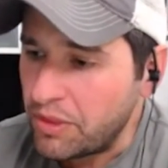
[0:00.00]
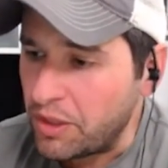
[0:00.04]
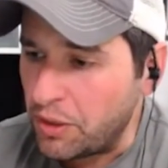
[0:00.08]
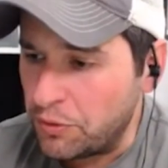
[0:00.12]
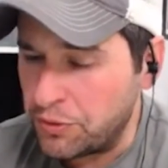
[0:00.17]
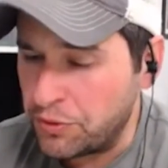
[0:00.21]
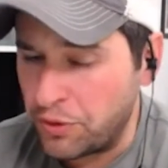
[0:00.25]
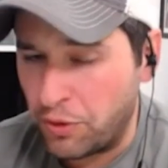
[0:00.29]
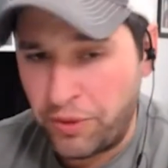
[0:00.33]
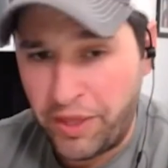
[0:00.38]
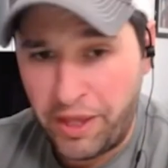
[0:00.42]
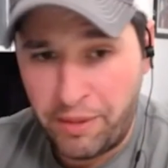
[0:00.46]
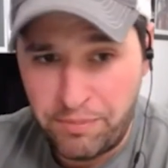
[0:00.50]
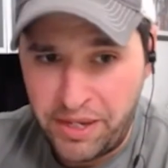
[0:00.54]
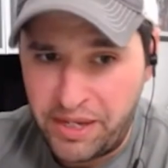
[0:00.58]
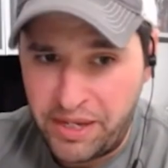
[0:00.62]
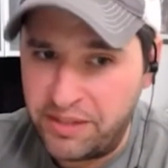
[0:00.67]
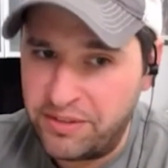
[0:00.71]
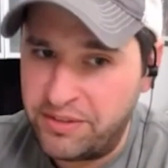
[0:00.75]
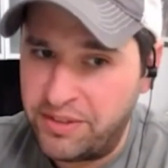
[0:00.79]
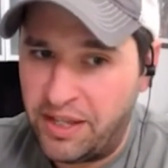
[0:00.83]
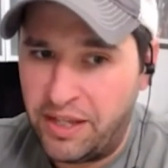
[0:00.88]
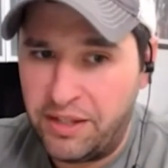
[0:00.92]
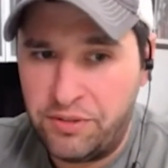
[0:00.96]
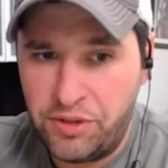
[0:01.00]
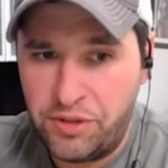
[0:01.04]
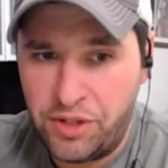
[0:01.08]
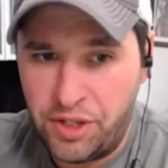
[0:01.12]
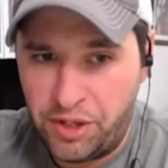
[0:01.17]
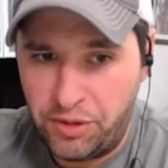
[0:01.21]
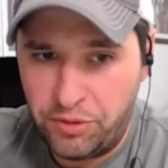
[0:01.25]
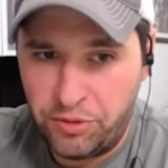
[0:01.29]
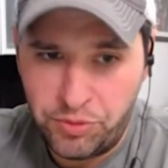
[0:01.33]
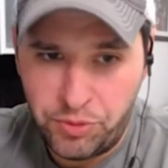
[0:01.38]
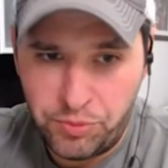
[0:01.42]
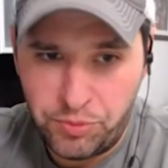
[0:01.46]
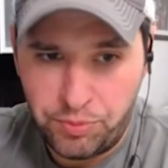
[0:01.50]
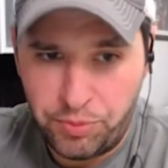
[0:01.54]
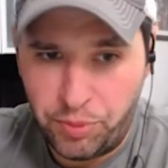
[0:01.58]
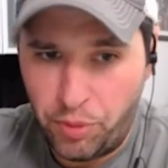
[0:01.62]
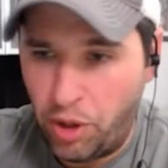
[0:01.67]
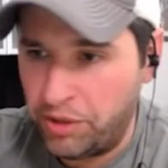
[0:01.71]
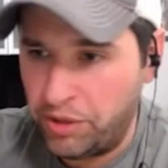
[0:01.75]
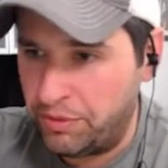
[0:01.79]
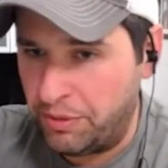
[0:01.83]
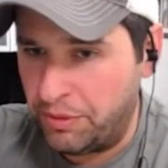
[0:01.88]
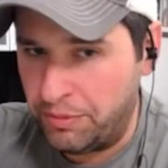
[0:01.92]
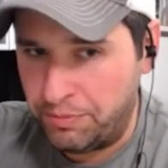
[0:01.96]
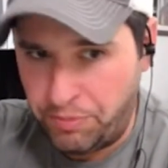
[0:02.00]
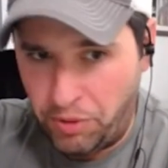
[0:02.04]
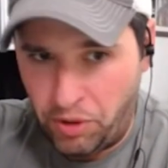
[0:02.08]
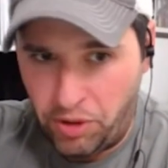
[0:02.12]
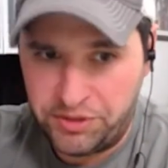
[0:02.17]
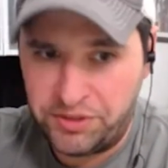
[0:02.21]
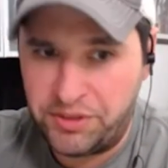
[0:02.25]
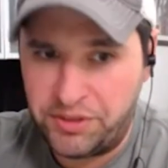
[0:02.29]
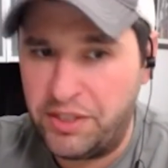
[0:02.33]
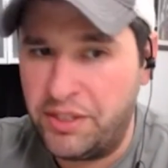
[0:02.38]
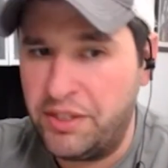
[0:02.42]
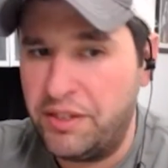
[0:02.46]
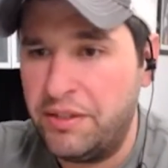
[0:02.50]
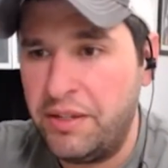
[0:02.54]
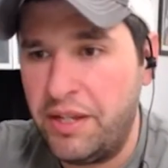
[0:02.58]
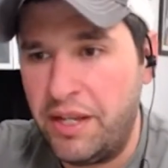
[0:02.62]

So that means that the, Boston